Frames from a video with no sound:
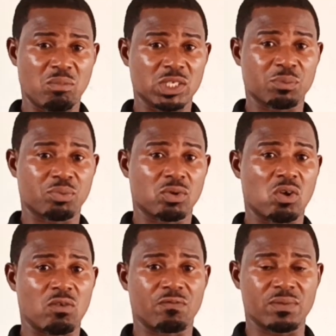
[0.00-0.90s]
the
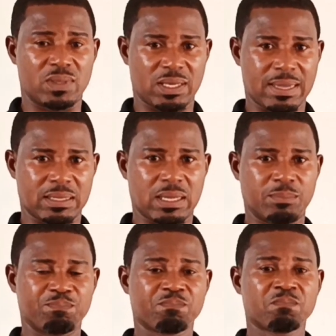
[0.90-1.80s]
multiple of the
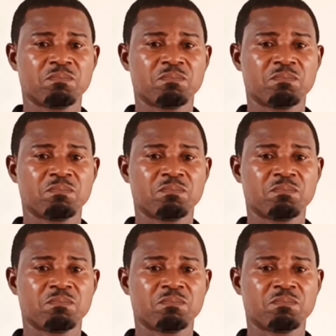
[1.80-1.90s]
other.